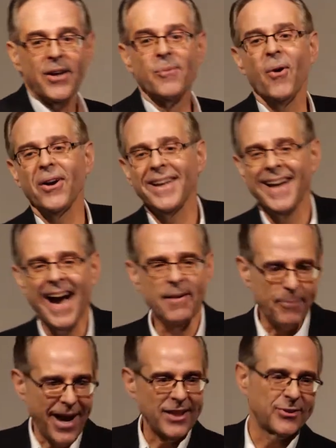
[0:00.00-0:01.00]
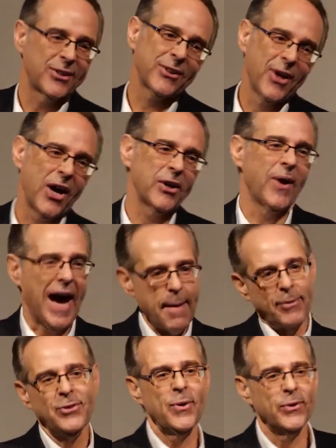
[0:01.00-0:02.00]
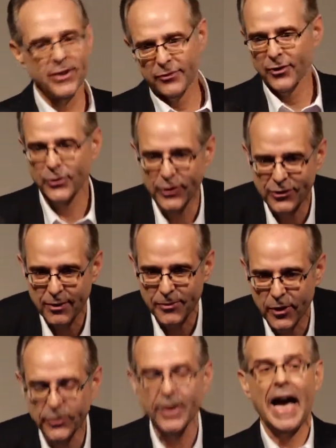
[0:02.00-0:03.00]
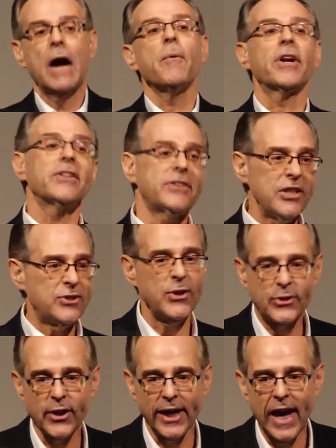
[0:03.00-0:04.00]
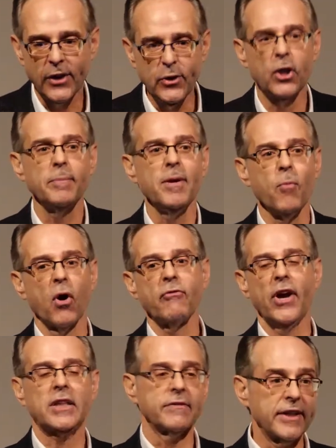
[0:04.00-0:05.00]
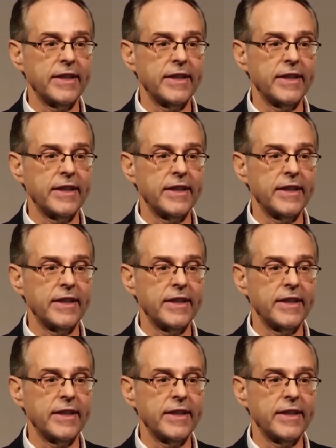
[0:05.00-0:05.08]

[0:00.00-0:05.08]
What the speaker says: Good morning, I'm Patrick Donadio. I've been doing this for 30-some years, and I want to teach you today how you can be more effective